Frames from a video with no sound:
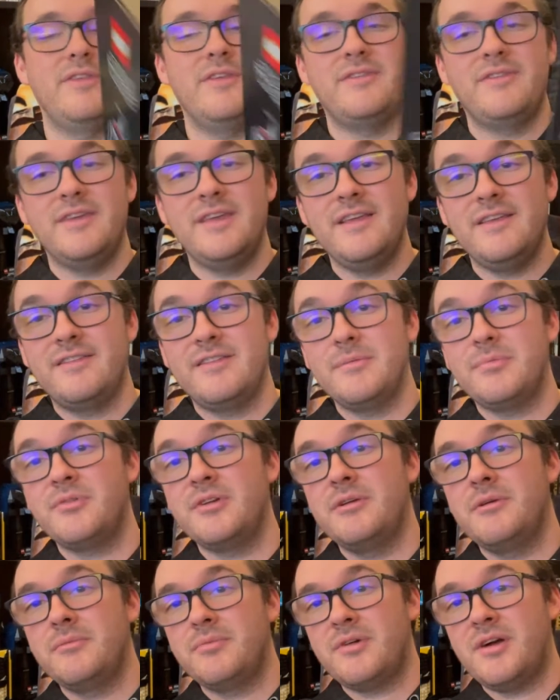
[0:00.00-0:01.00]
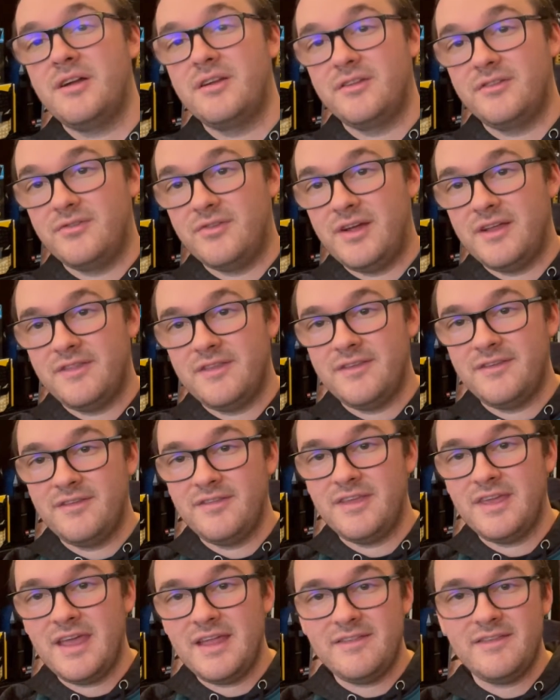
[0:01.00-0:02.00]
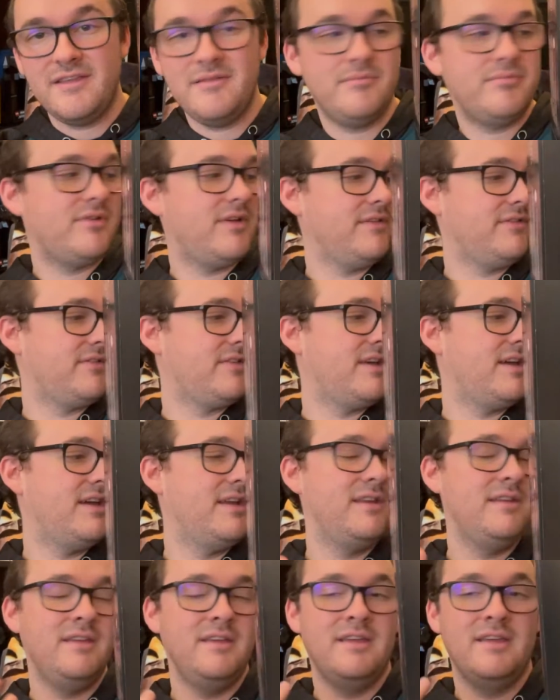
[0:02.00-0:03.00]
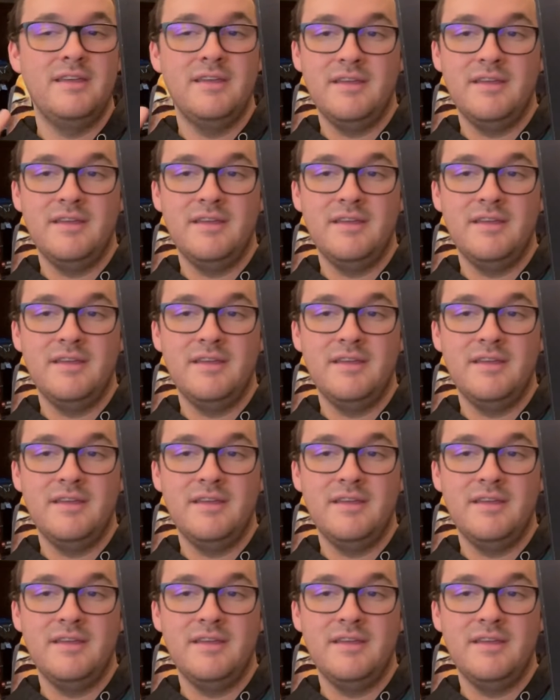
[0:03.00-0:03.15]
this is the premium product, right? This is the 18 plus line.